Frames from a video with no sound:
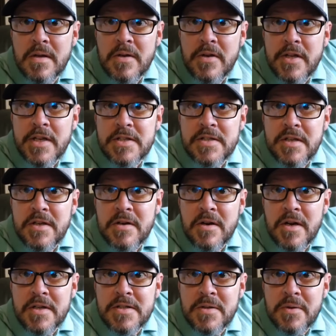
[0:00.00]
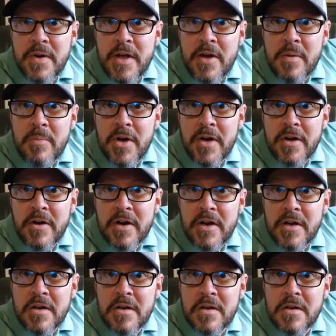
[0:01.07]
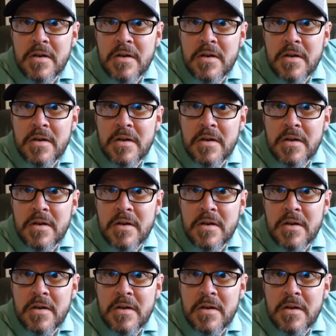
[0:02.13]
Dixie, you're also now a moderator.